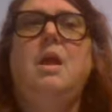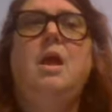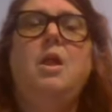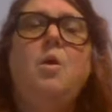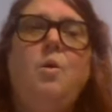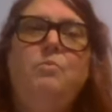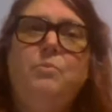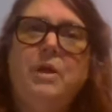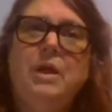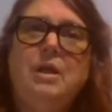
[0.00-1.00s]
And
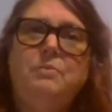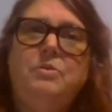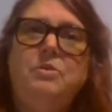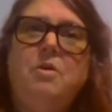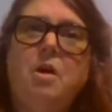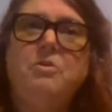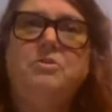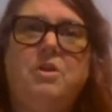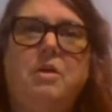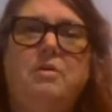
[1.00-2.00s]
bring it up to your heart
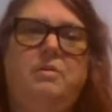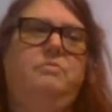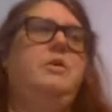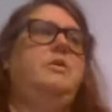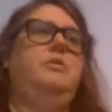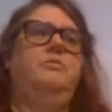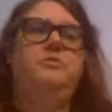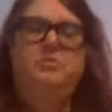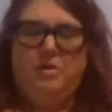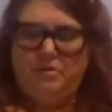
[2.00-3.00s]
chakra, right here at
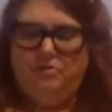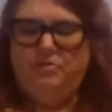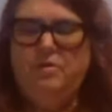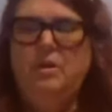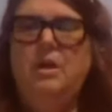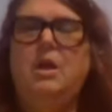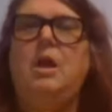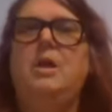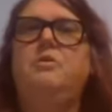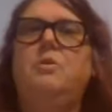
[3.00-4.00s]
your chest.
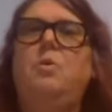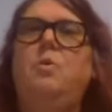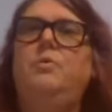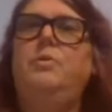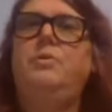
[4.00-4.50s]
You're going to hold it